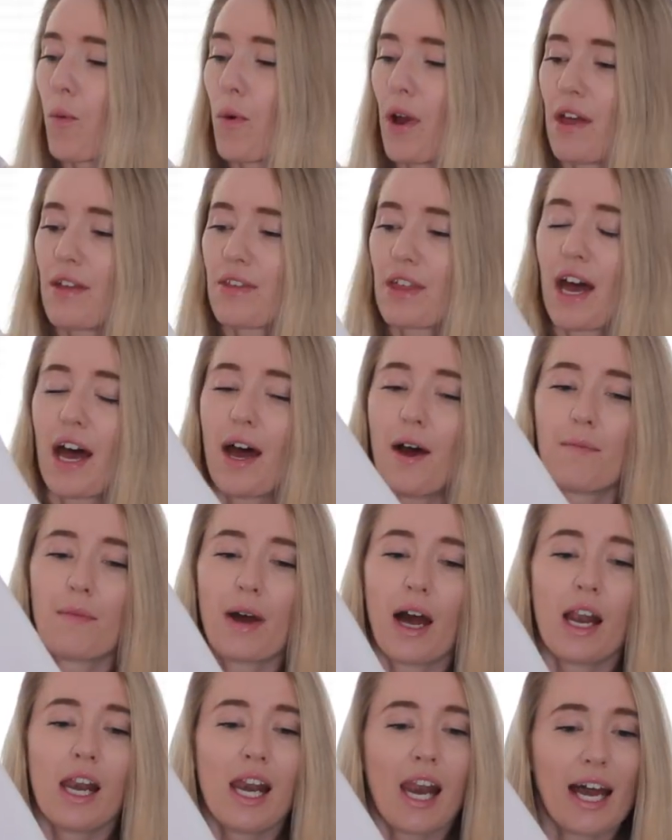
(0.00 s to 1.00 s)
with
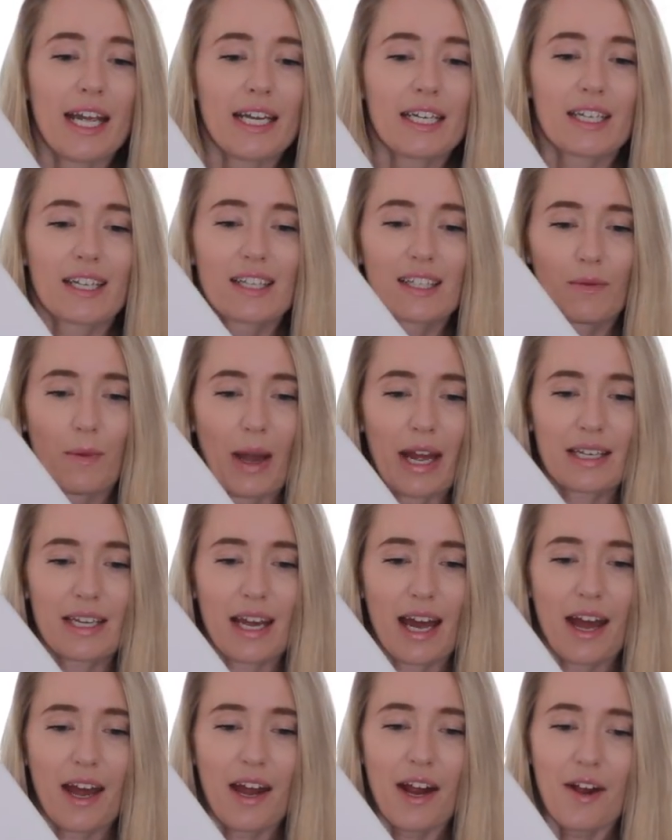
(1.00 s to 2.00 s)
um, a light
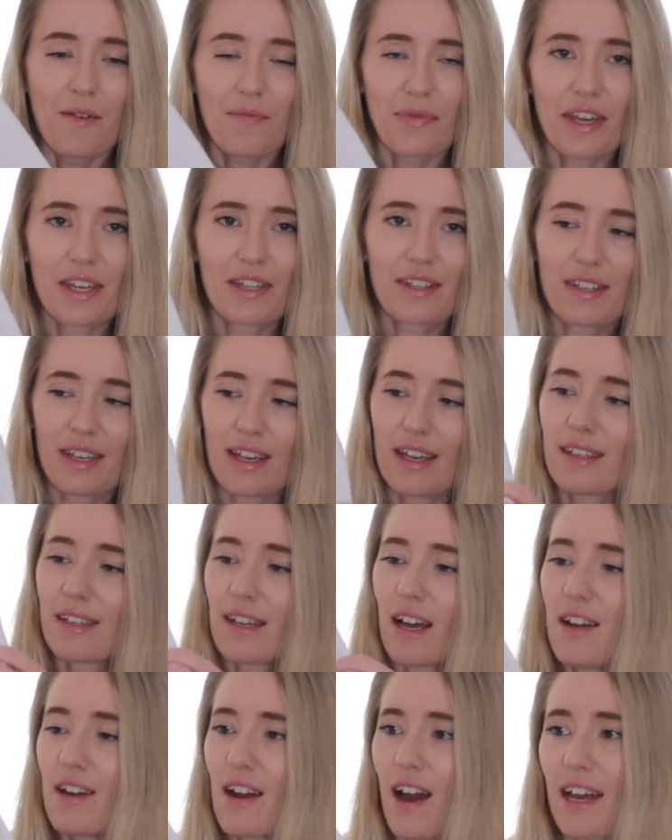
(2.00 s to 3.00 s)
sweater. This
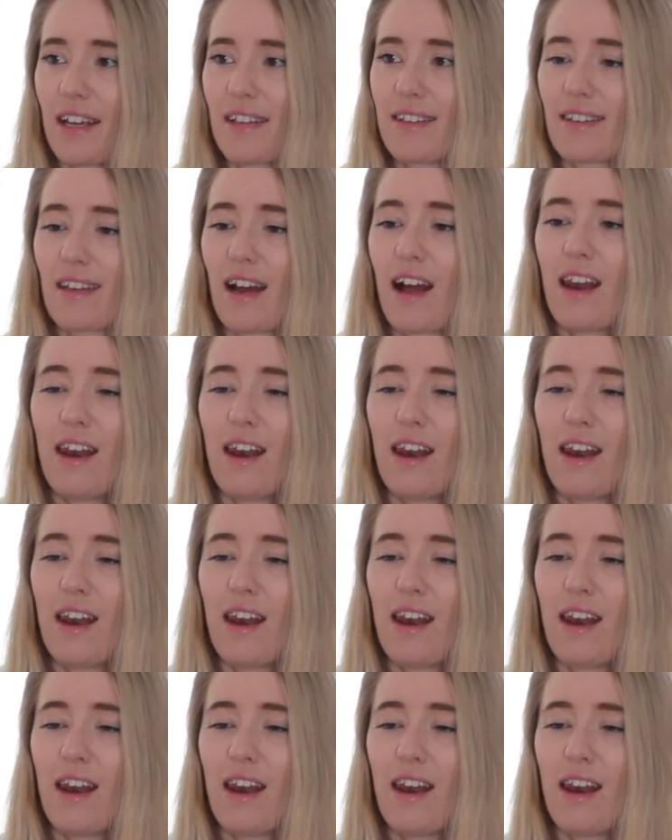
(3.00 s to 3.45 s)
is a nice